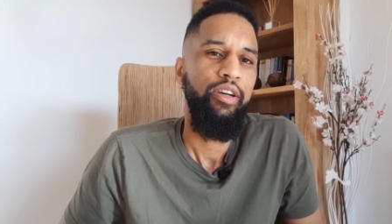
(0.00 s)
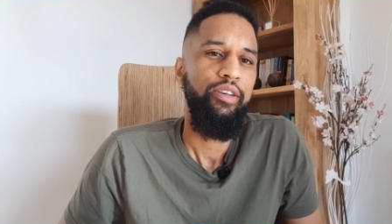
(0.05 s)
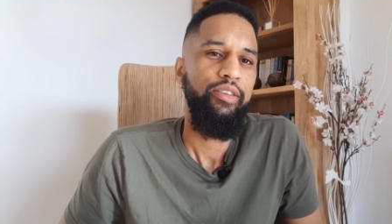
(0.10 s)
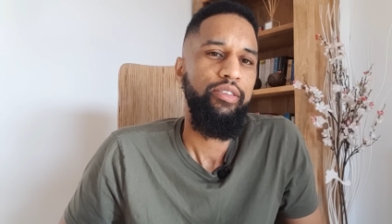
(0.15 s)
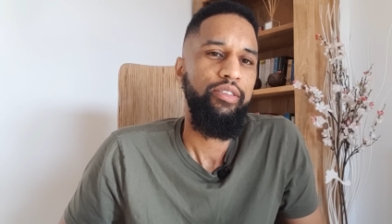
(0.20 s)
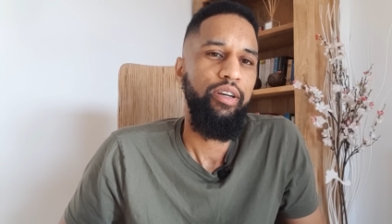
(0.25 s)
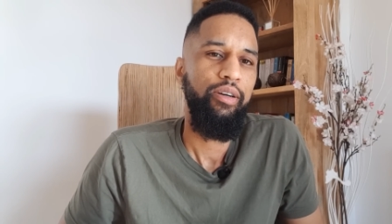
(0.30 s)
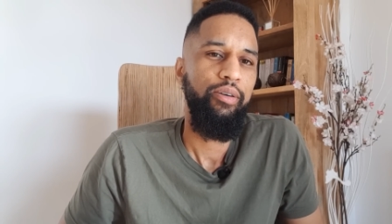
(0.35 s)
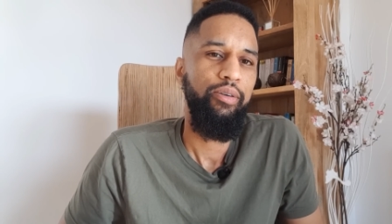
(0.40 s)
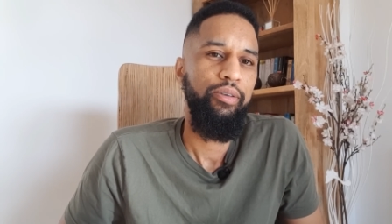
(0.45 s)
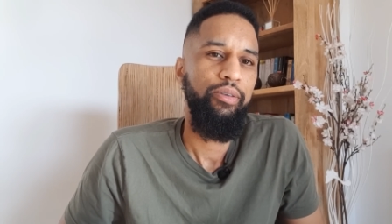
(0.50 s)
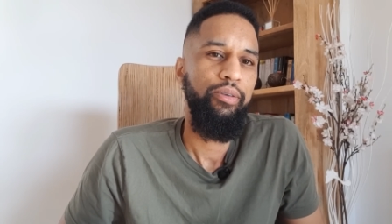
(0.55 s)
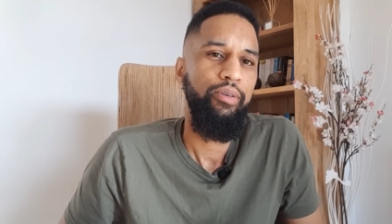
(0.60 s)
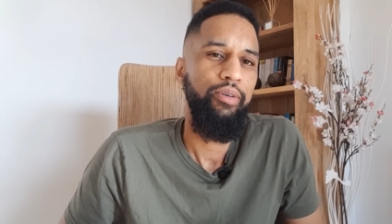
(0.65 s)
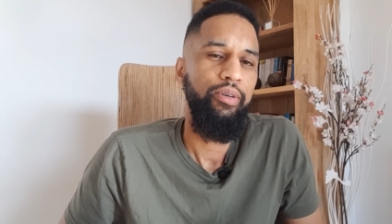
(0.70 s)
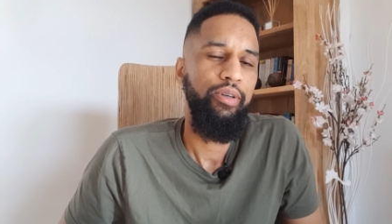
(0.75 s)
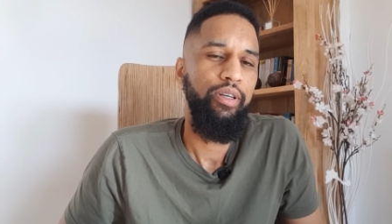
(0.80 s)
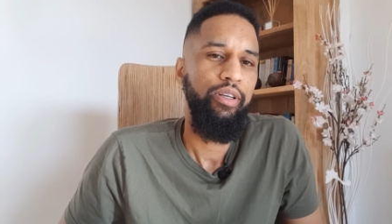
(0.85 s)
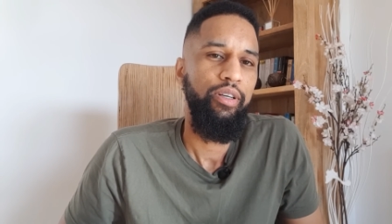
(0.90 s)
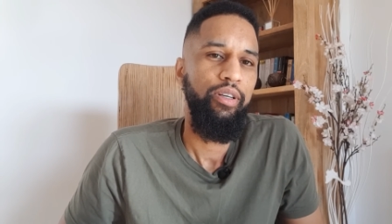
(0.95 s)

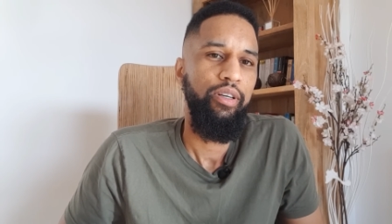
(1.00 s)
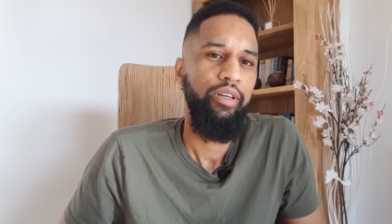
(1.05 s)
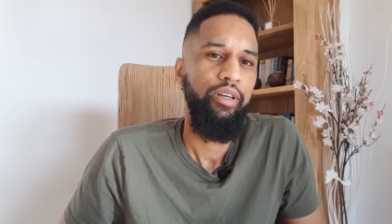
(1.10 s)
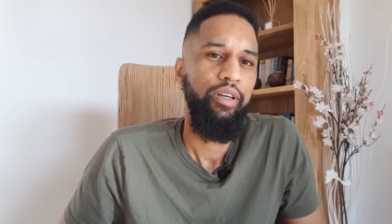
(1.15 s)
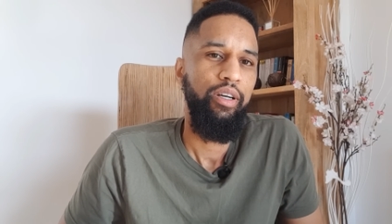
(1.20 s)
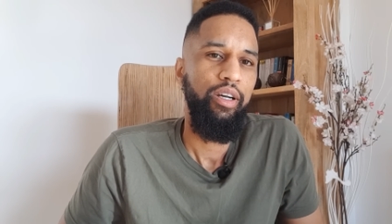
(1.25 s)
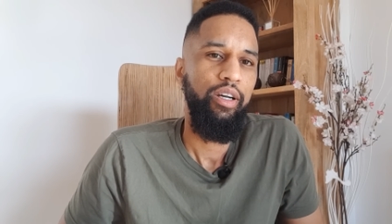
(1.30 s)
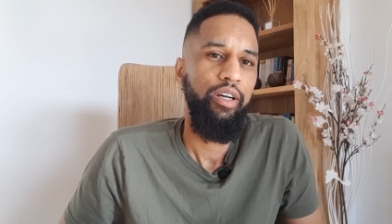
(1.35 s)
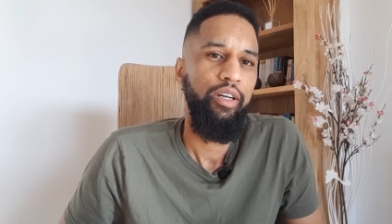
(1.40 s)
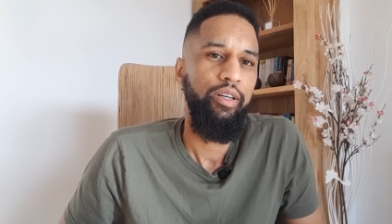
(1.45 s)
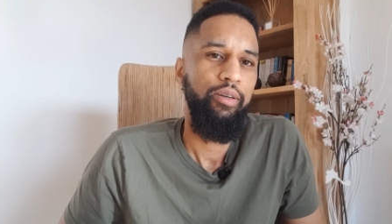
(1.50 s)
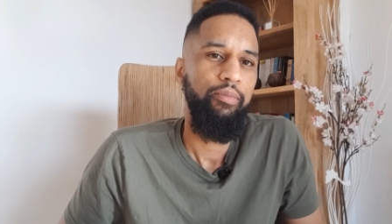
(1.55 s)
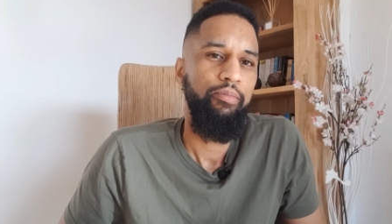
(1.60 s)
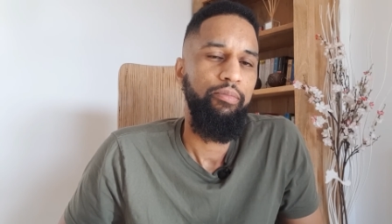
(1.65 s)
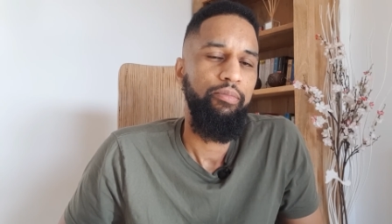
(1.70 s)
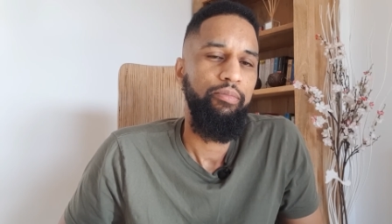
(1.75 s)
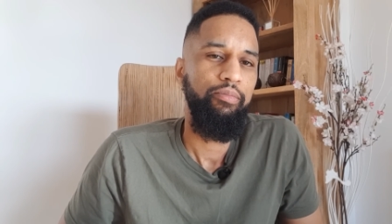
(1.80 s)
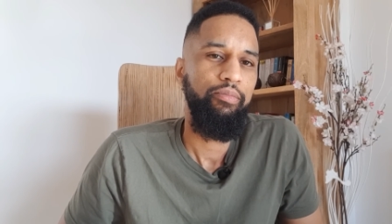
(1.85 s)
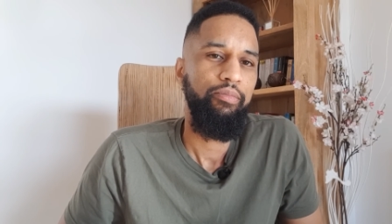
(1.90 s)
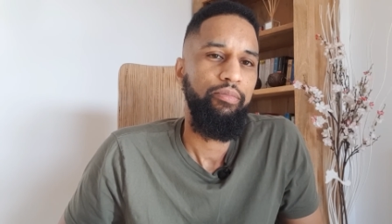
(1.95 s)
So
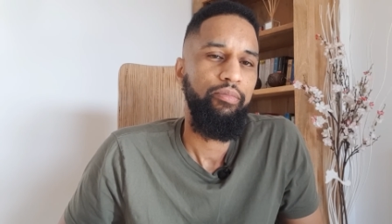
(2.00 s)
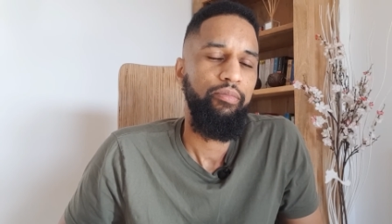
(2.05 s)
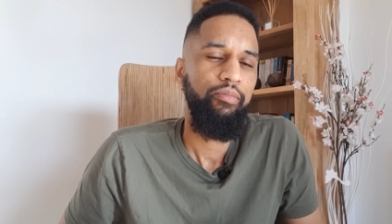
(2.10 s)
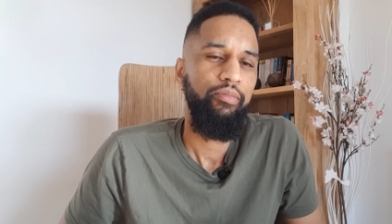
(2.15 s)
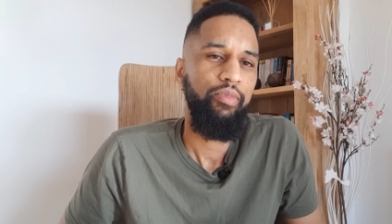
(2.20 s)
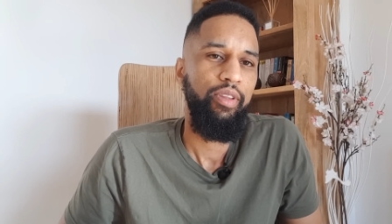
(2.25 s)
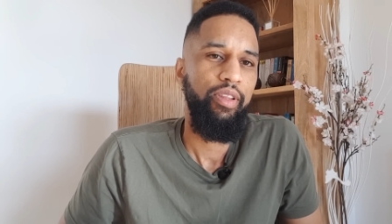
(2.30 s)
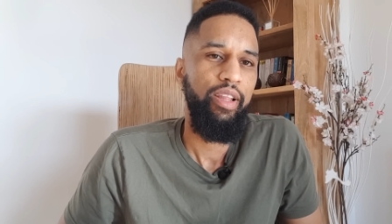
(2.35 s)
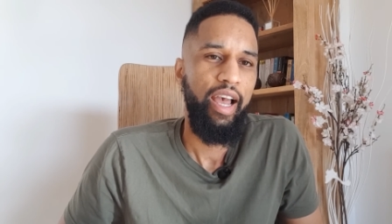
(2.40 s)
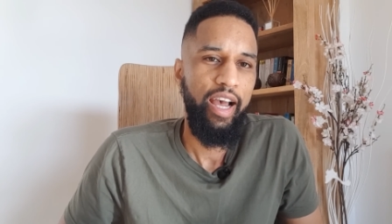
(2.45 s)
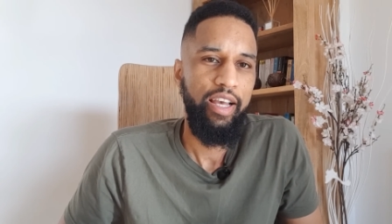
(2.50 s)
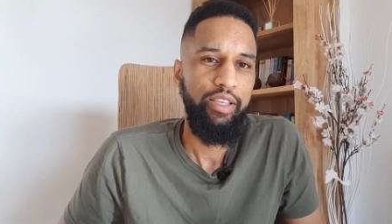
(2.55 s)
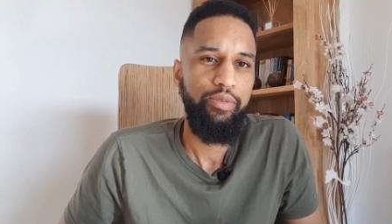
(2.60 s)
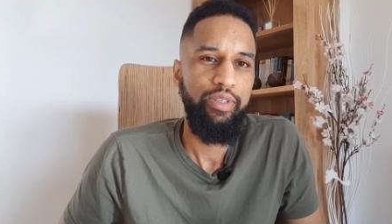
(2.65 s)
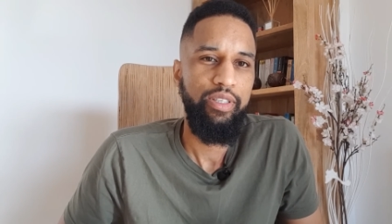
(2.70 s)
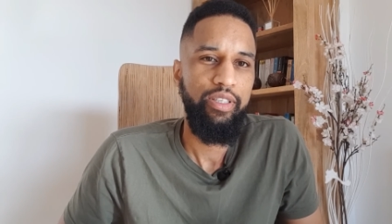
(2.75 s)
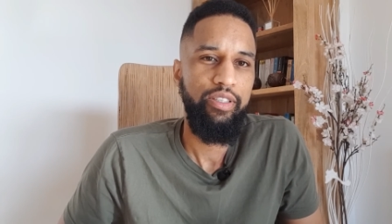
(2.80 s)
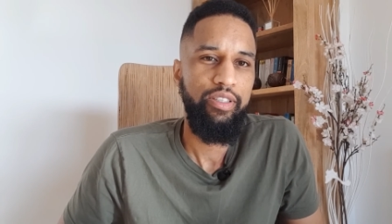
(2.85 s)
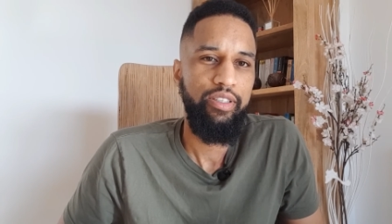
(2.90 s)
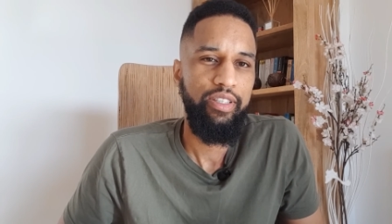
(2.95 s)
as
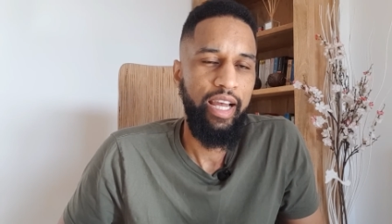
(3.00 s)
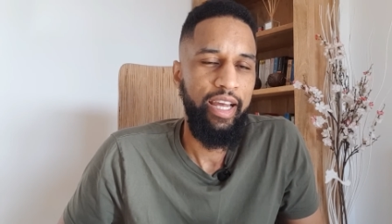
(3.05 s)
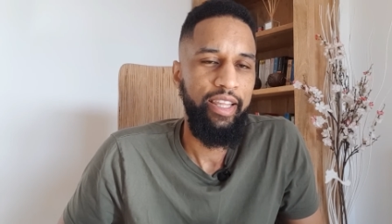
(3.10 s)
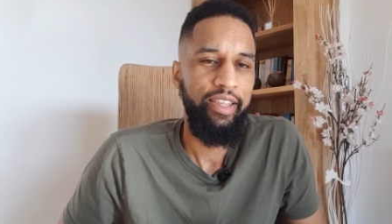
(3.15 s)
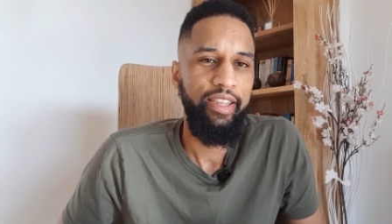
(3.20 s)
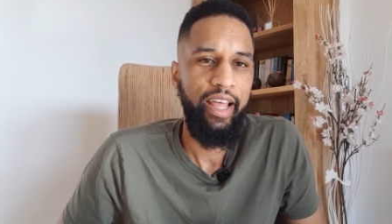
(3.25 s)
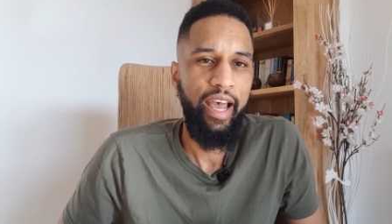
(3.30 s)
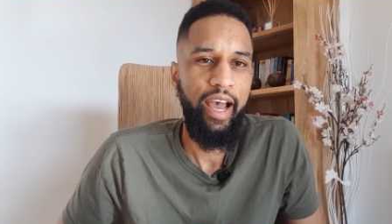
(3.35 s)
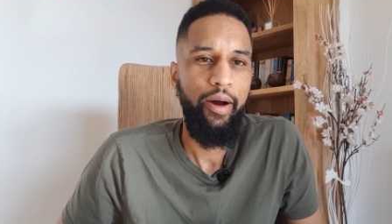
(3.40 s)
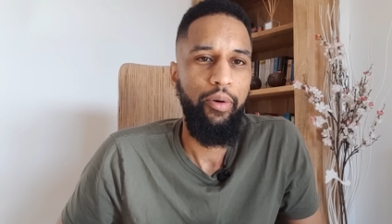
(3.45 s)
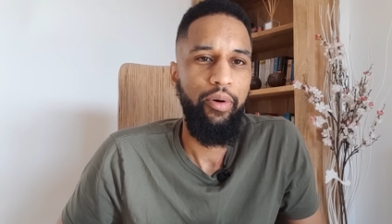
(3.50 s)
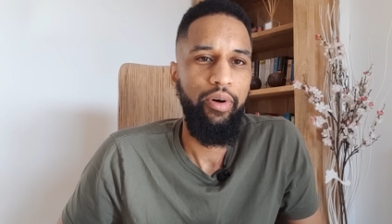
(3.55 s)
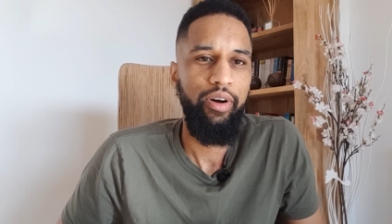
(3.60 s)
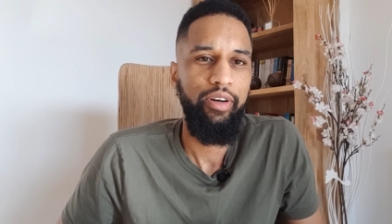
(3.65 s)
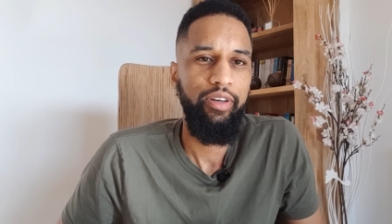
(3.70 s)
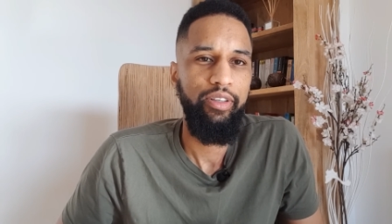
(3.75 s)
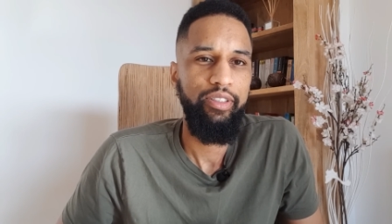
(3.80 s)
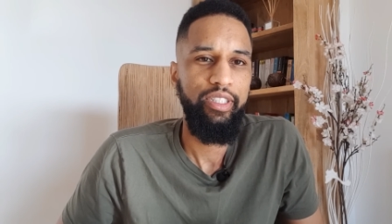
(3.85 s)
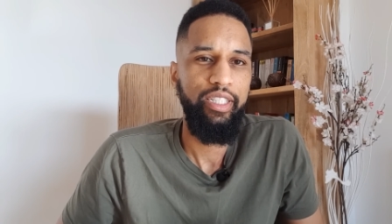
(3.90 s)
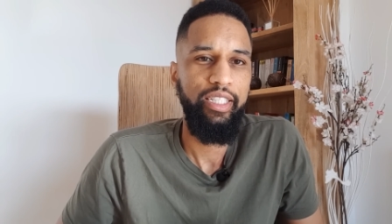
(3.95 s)
we stand now,
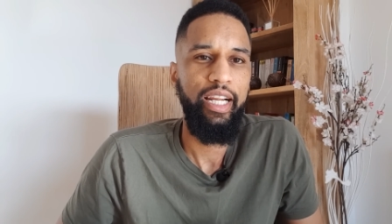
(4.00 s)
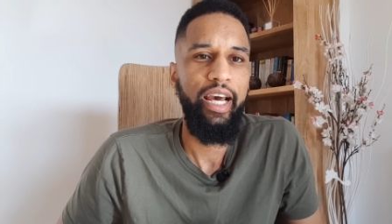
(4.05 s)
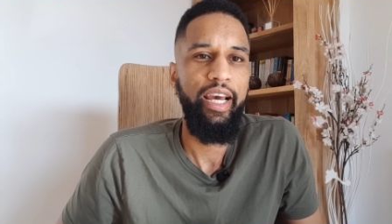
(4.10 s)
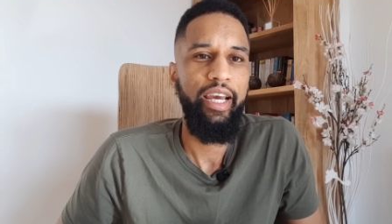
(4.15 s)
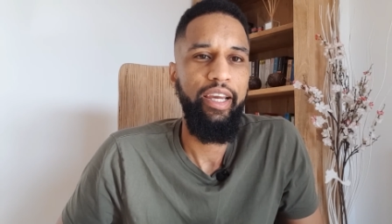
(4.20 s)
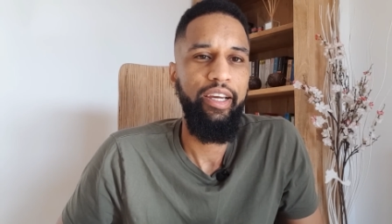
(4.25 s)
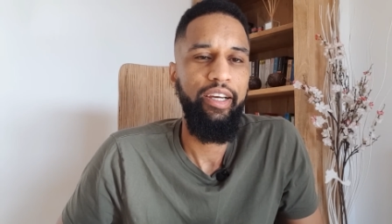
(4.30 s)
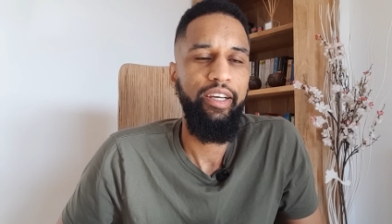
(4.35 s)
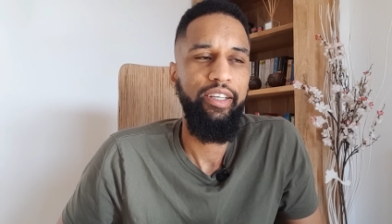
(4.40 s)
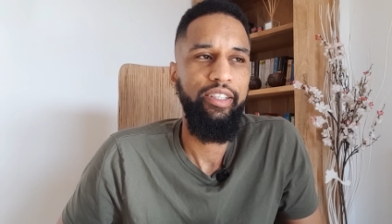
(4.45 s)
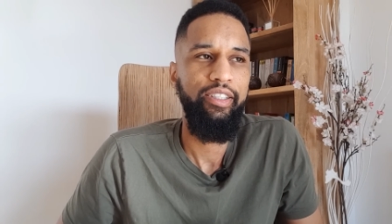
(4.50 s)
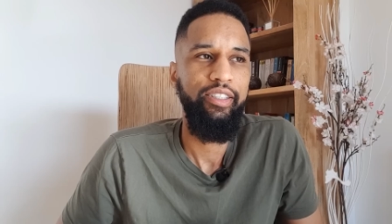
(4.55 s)
today,